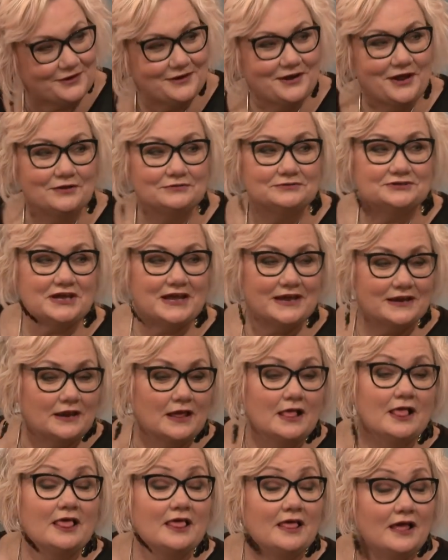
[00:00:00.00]
No, Jayne.
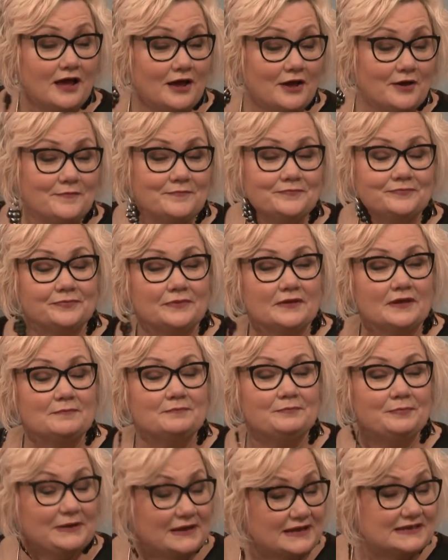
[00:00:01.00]

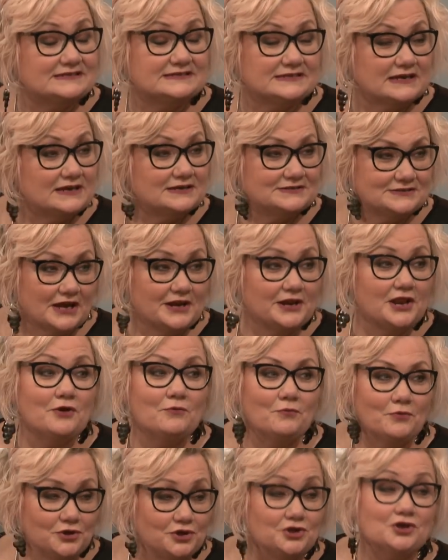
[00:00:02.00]
Please tell us. I
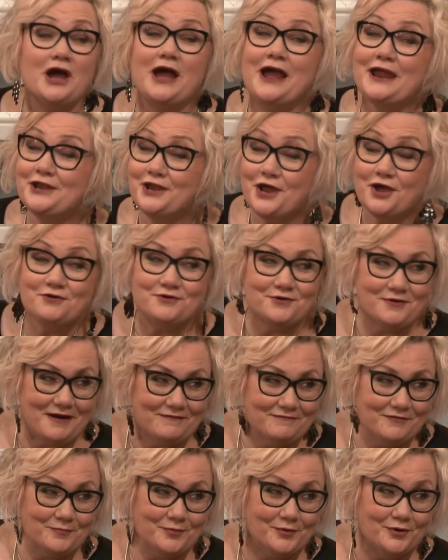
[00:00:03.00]
know you
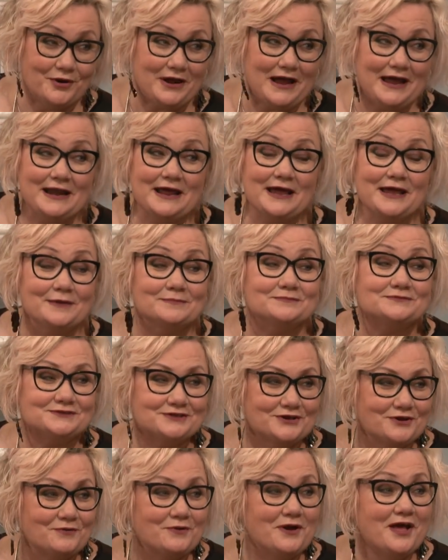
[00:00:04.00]
have a book, and I am
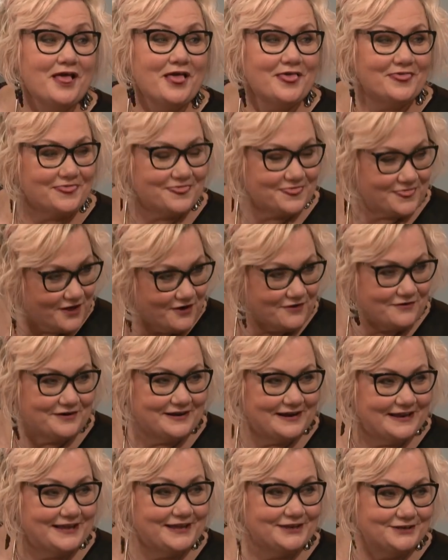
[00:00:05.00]
so
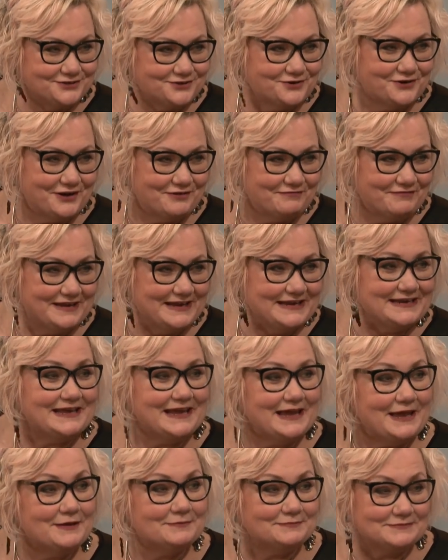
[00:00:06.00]
thoroughly enjoying reading
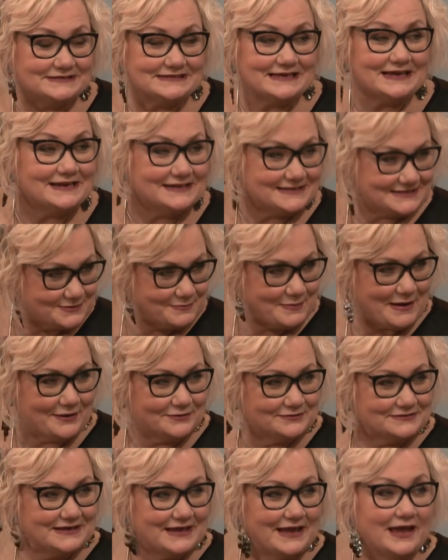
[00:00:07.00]
it. Tell us
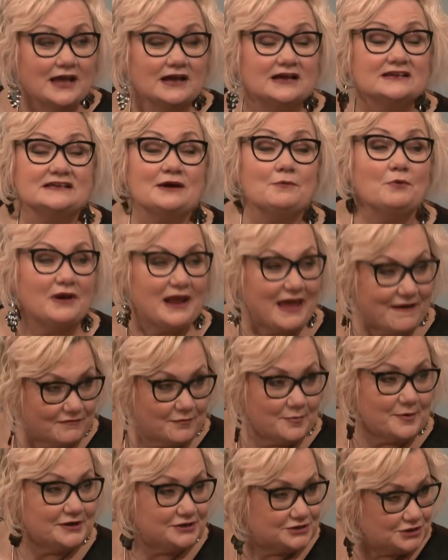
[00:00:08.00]
about it, because I want
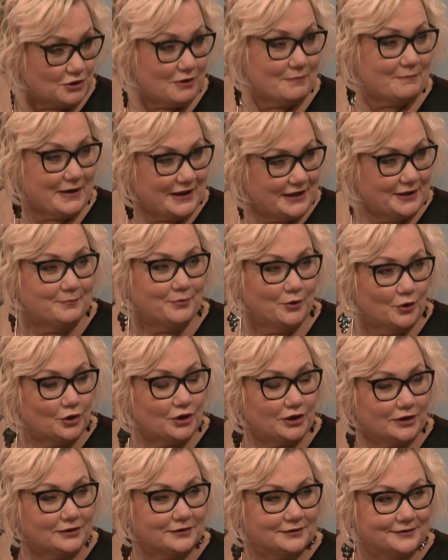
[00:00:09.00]
everybody to go and buy your
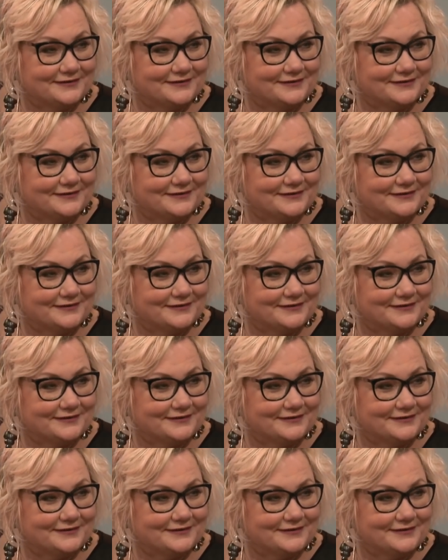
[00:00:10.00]
book.